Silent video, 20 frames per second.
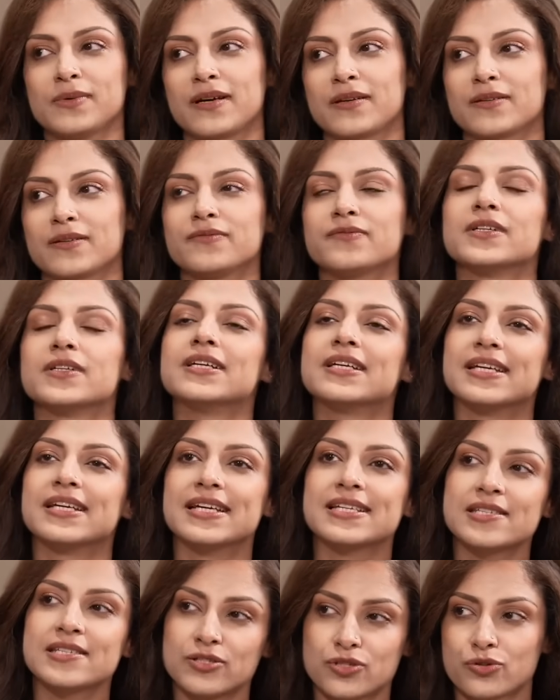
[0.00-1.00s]
us, Aarav,
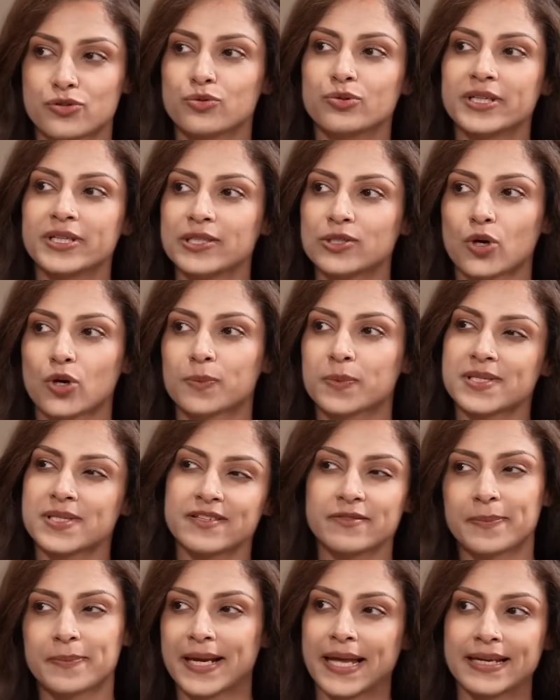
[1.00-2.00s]
is it true that toppers
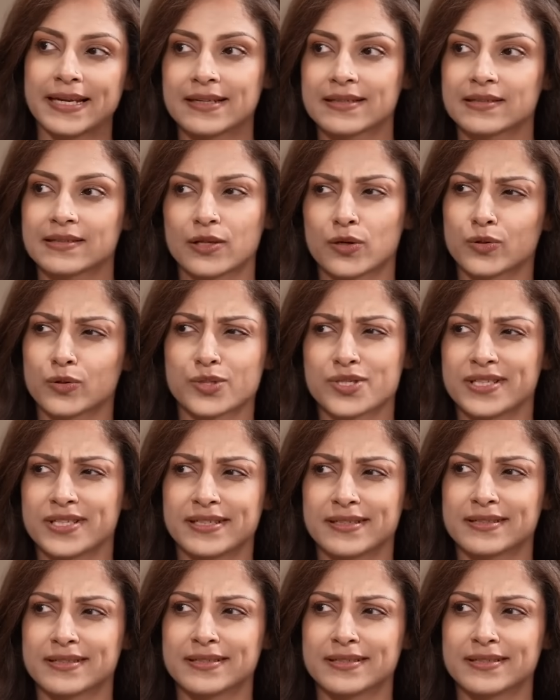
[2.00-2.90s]
only study and don't do